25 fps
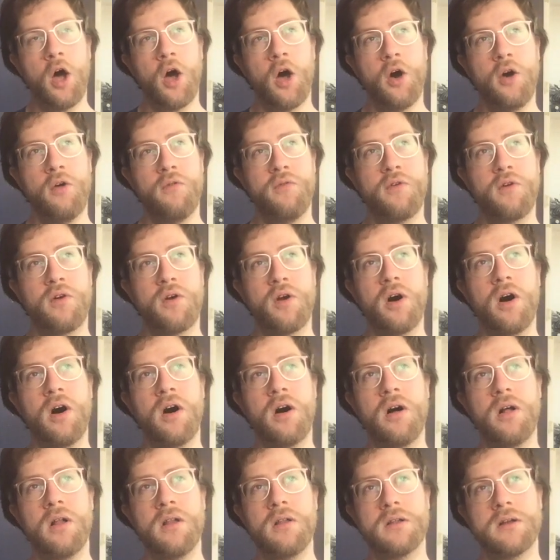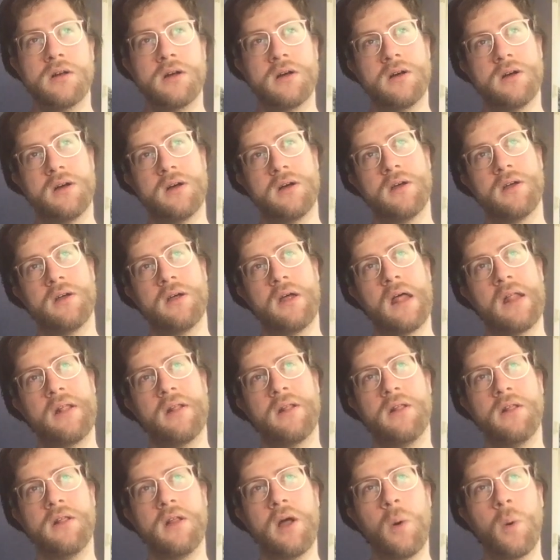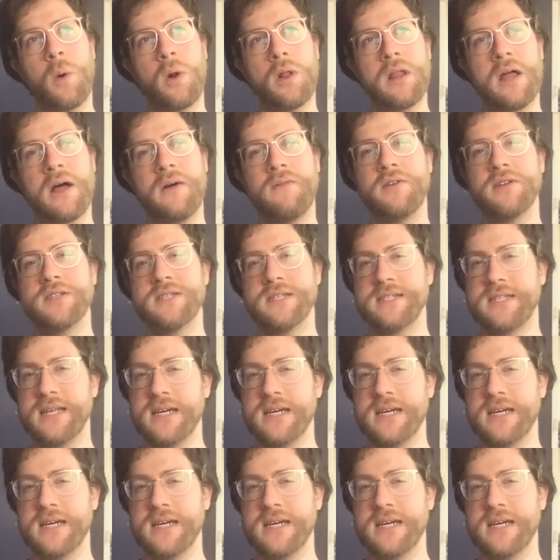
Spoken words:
Overall, at the lower levels, it